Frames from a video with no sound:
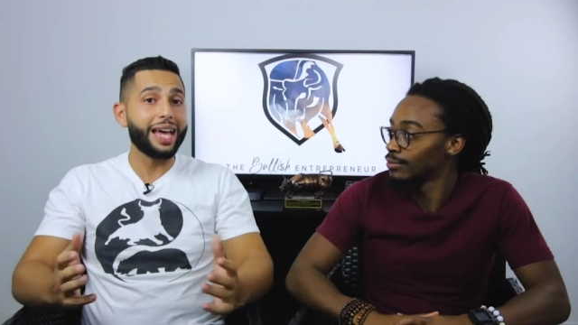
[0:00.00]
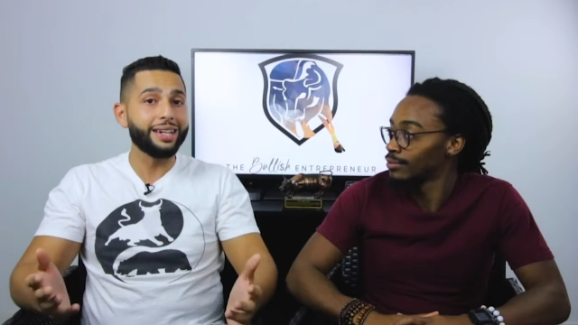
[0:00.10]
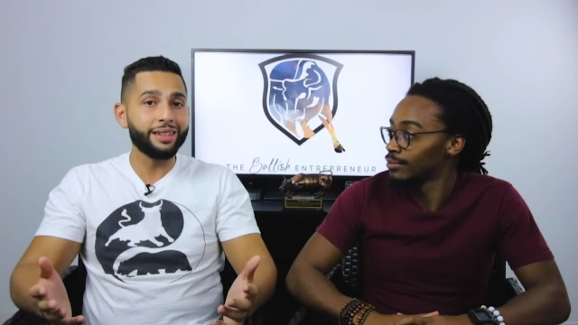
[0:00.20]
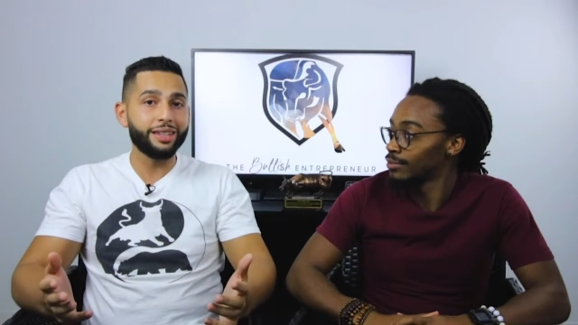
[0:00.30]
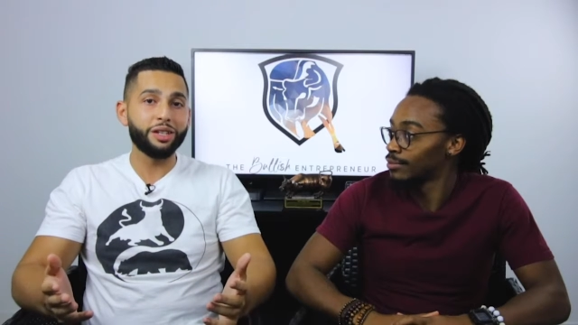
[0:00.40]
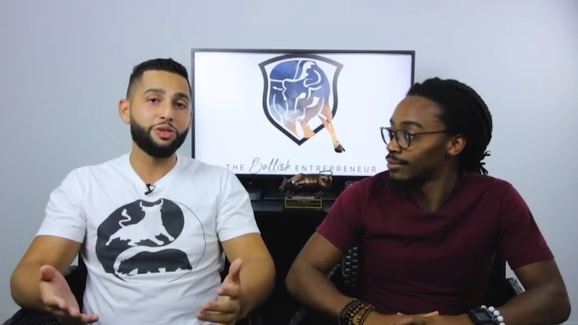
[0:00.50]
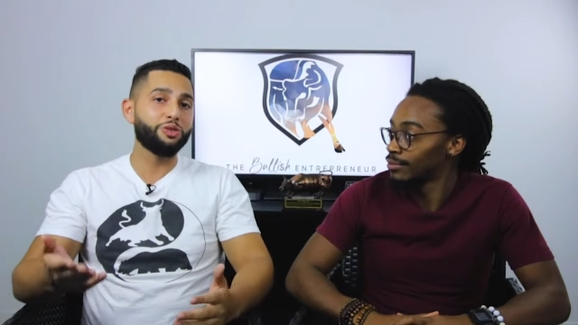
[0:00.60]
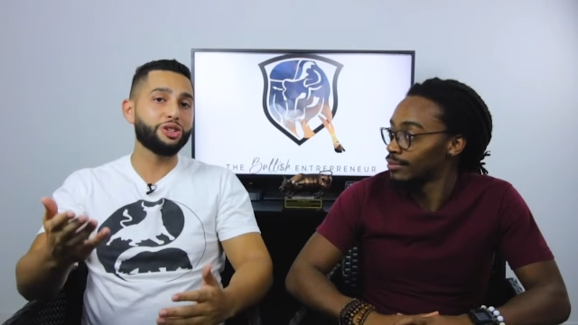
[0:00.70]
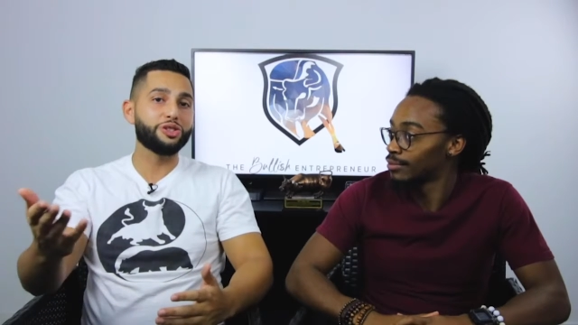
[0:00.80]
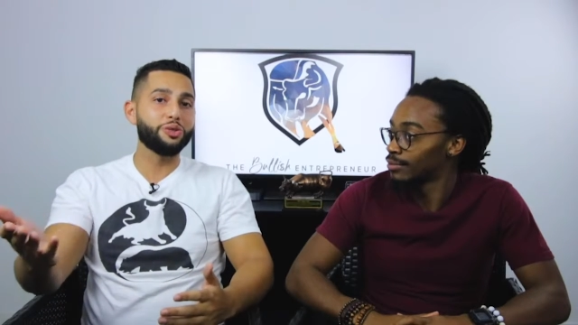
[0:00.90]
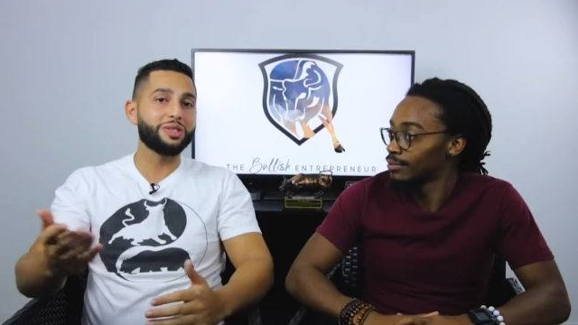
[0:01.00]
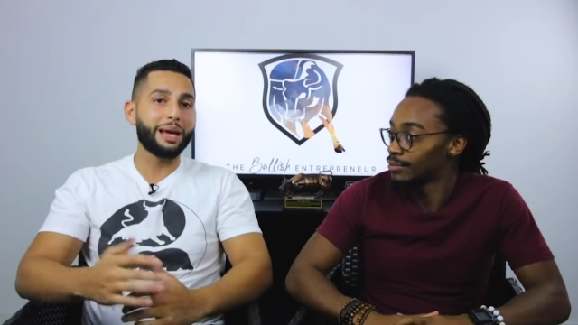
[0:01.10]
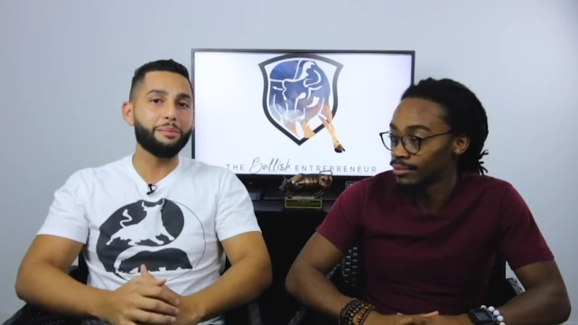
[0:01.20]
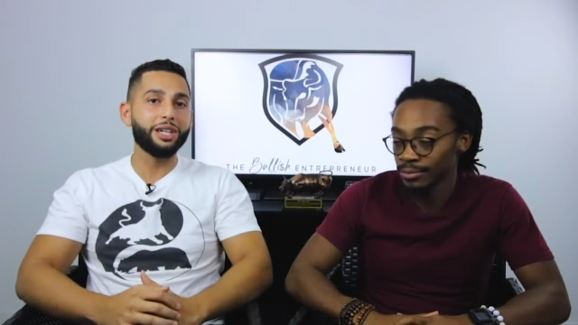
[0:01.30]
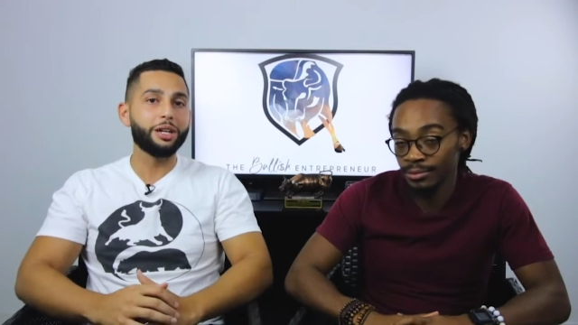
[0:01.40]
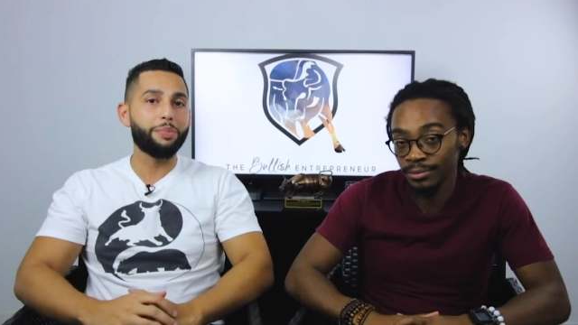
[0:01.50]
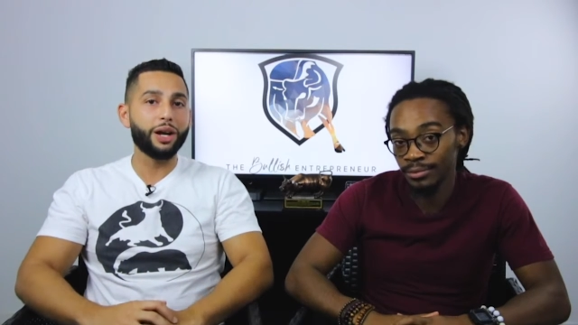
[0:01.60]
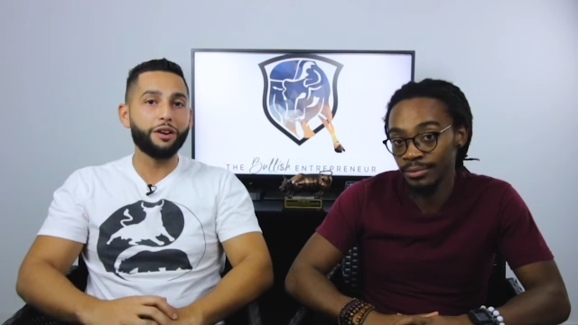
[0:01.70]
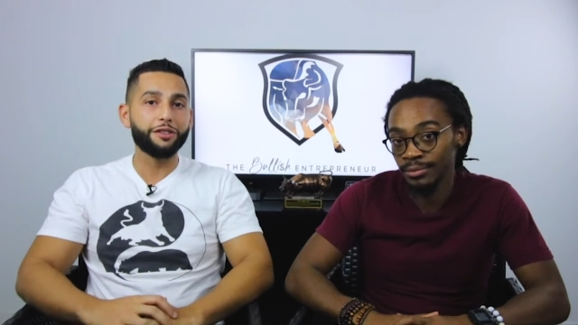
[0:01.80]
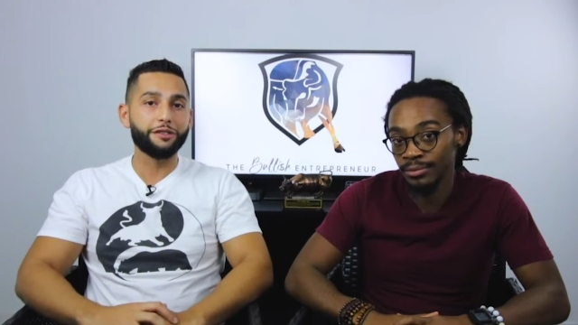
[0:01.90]
Speaker 1: if anything, you just use that
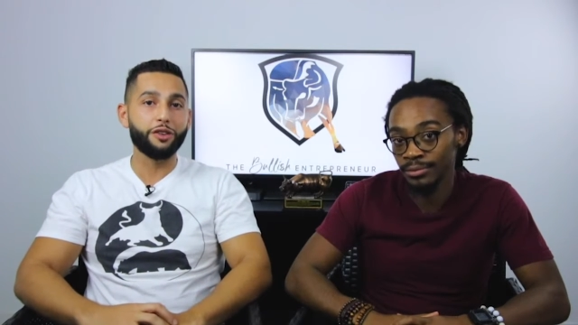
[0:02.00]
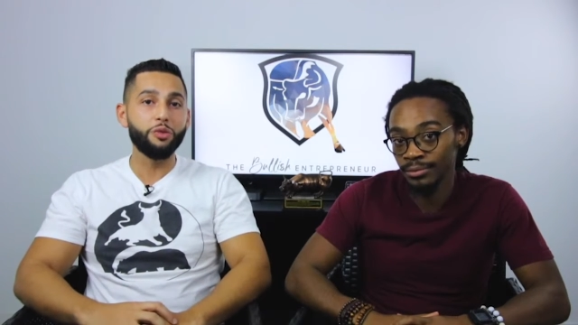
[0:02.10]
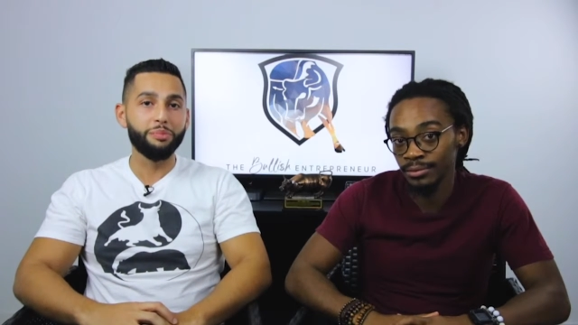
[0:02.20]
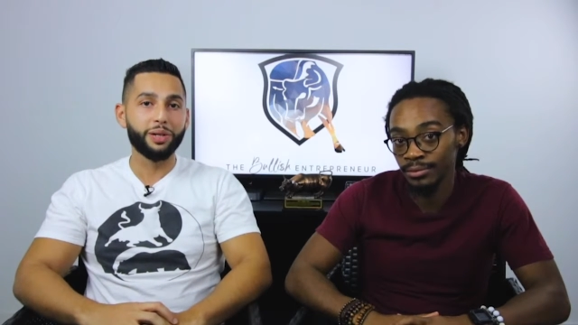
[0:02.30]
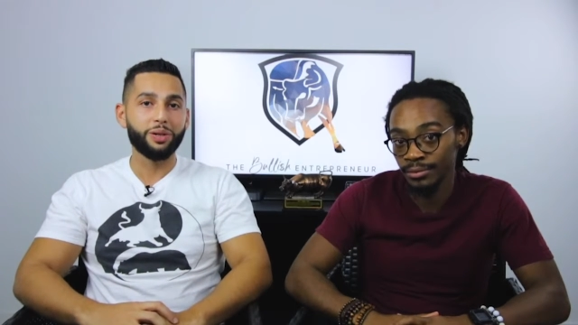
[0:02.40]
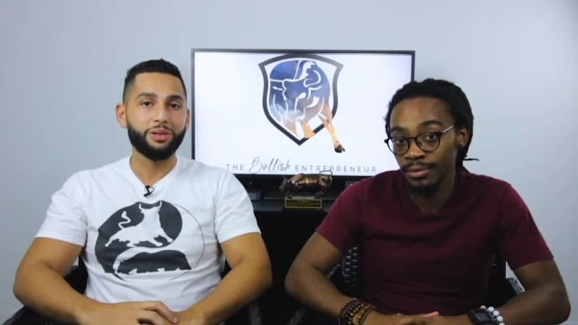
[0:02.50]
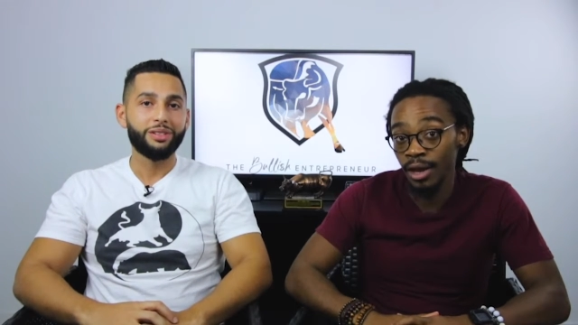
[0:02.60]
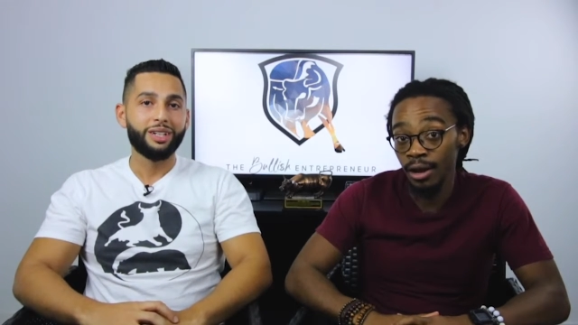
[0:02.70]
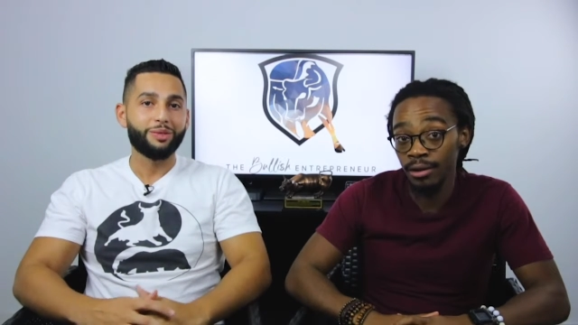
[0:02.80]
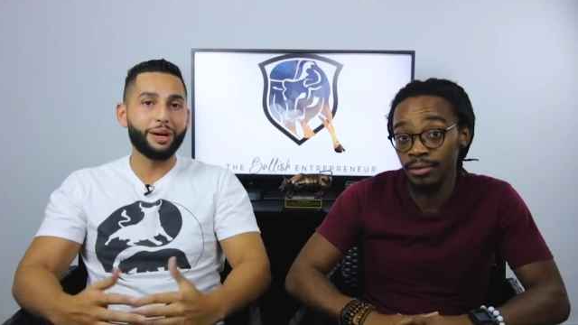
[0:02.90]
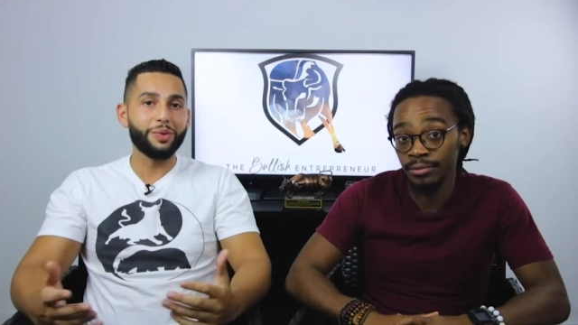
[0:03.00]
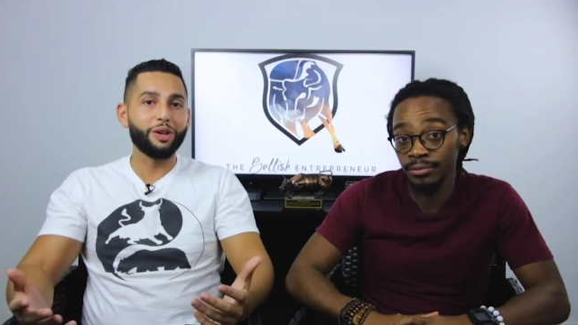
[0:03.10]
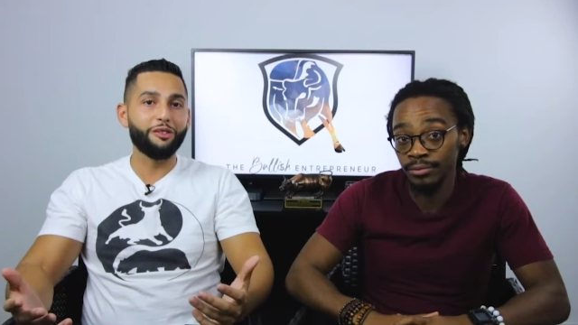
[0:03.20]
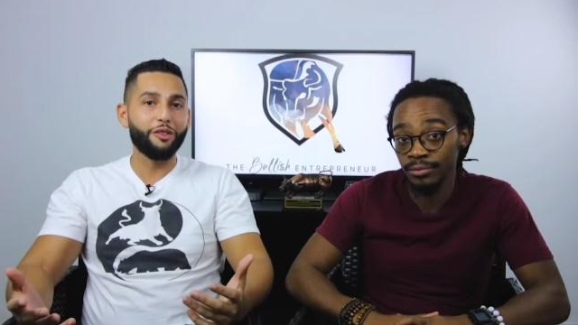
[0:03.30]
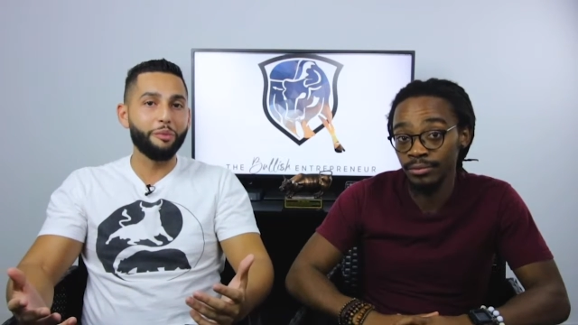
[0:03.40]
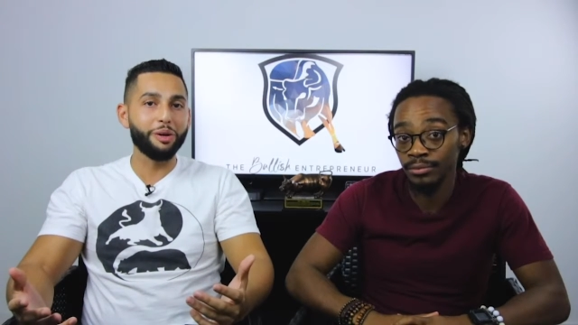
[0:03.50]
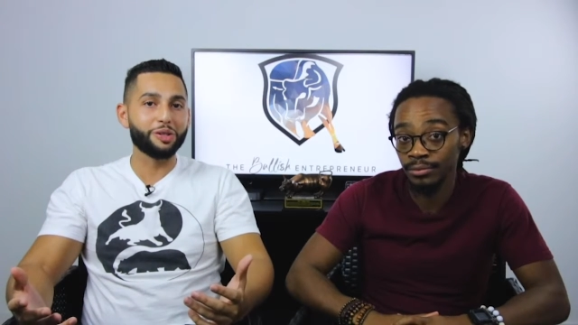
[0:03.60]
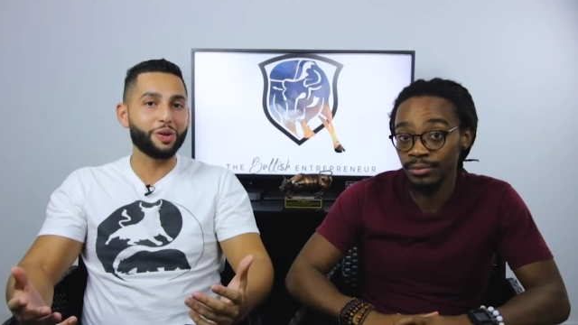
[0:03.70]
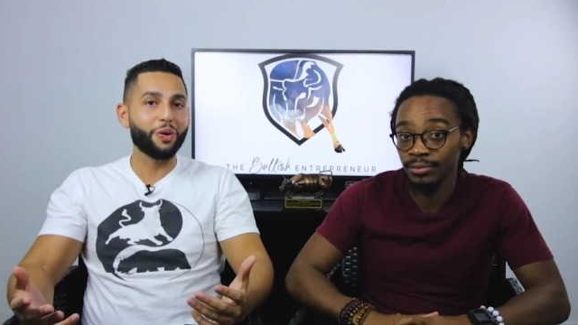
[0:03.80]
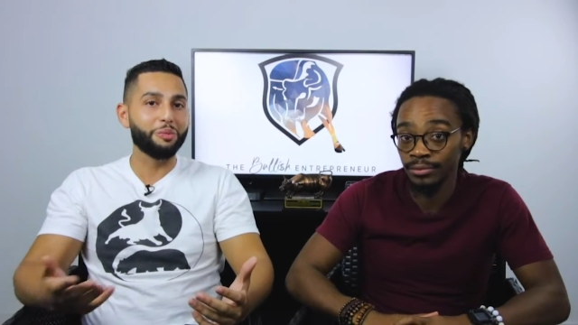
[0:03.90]
money to pay off your phone bill. Yeah. Right? We know
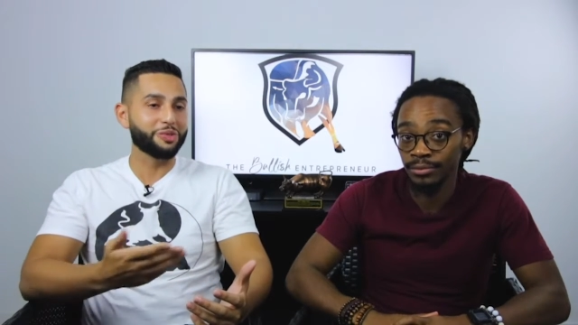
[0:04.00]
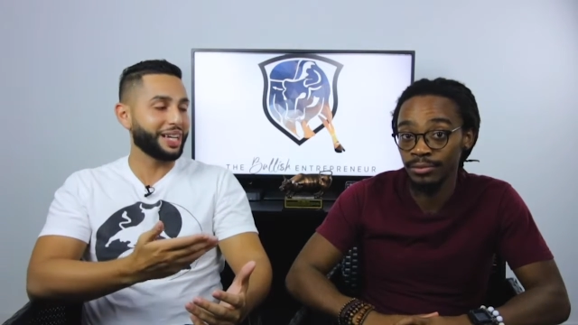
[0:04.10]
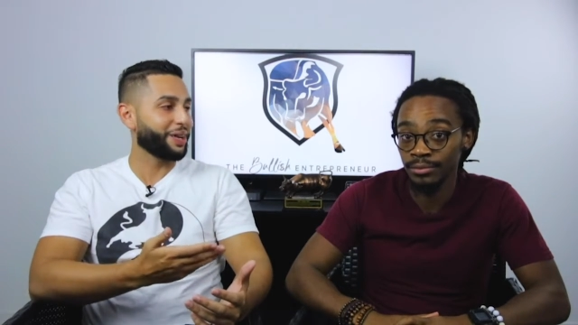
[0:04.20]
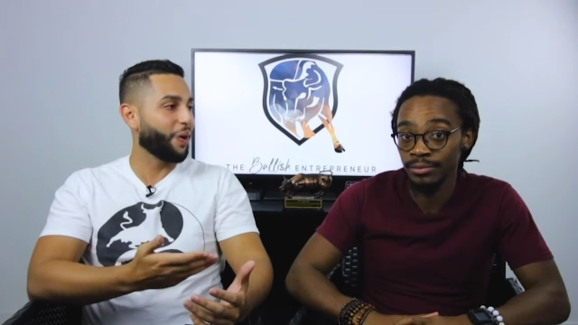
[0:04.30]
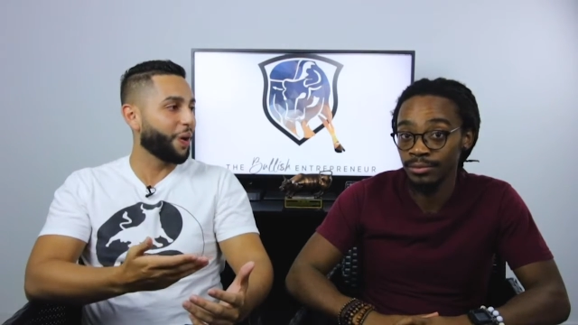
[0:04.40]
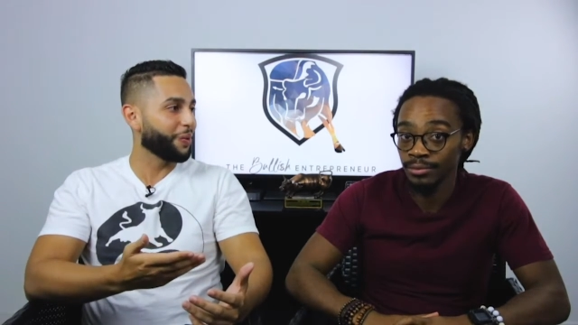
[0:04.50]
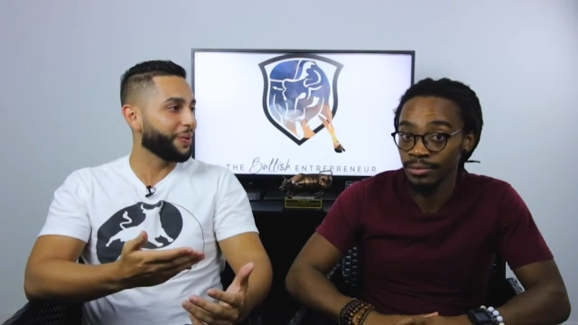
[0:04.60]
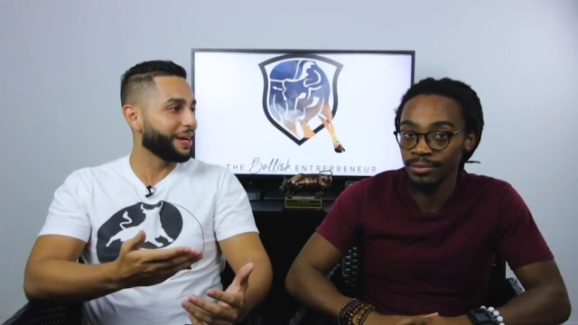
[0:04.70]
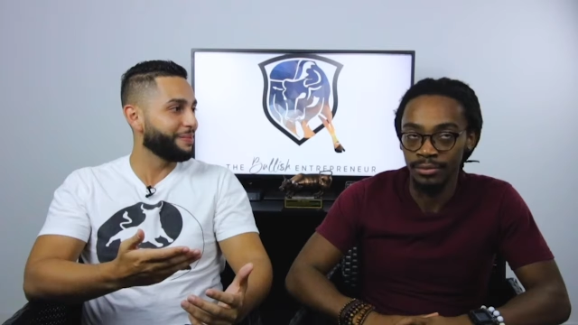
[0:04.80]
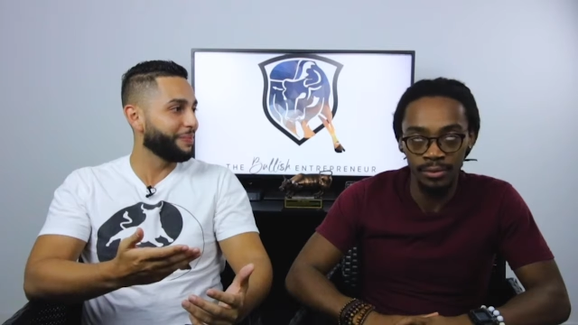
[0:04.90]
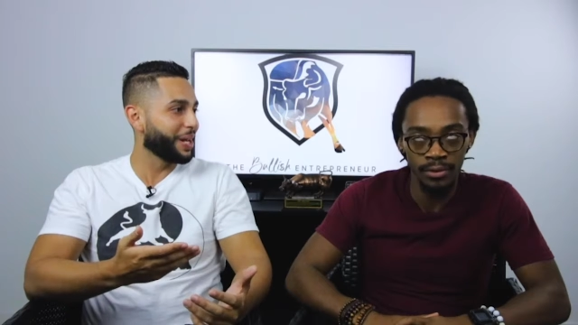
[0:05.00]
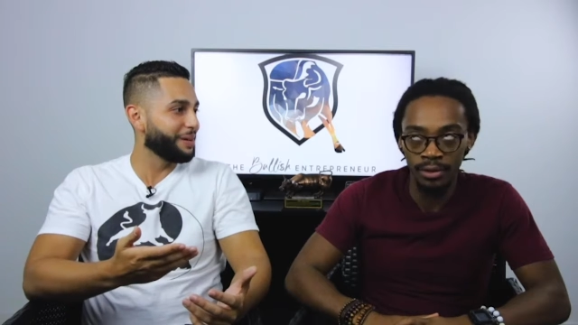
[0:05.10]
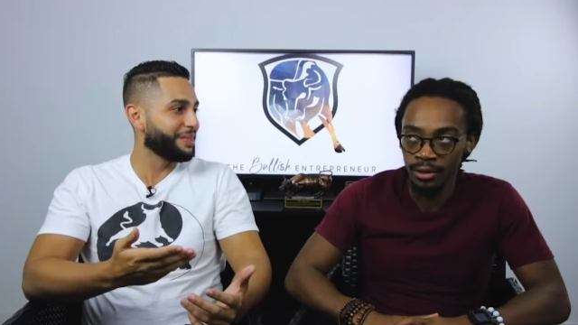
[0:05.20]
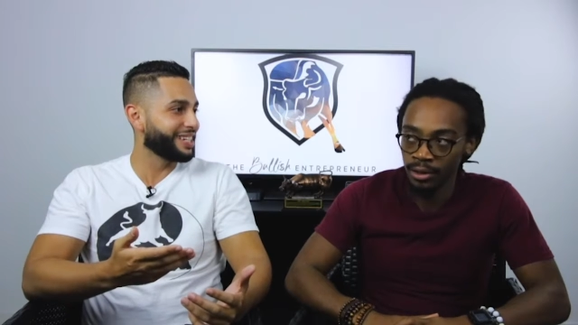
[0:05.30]
phone bills are almost like car rent